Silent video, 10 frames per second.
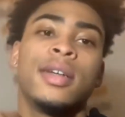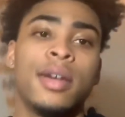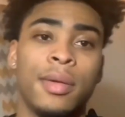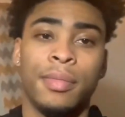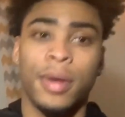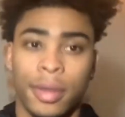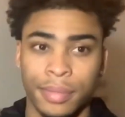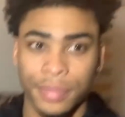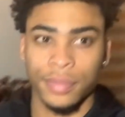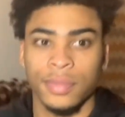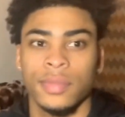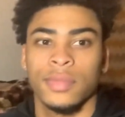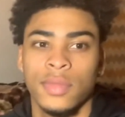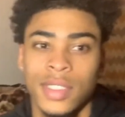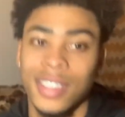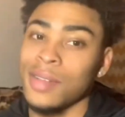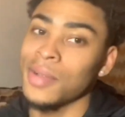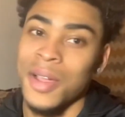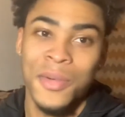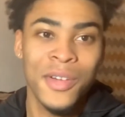But when summer come
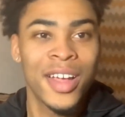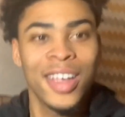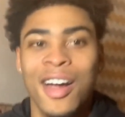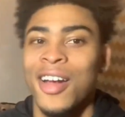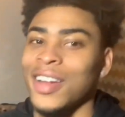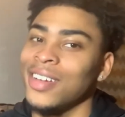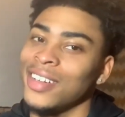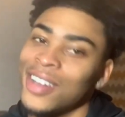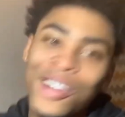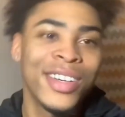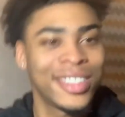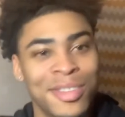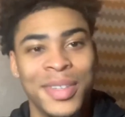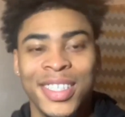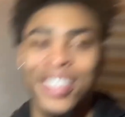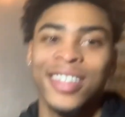around, y'all already know it's gonna be time.